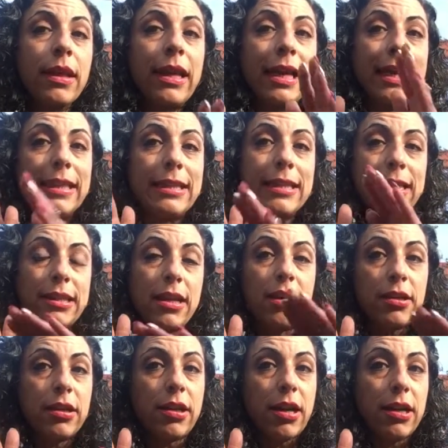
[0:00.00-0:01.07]
it's the
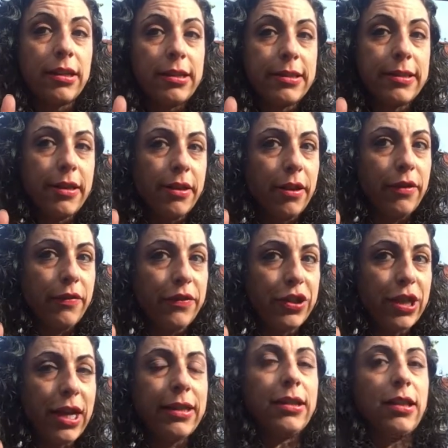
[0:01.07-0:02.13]
darker colors that
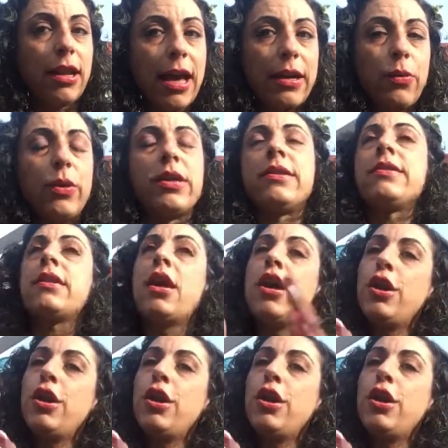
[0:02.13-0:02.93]
overshade the lighter ones.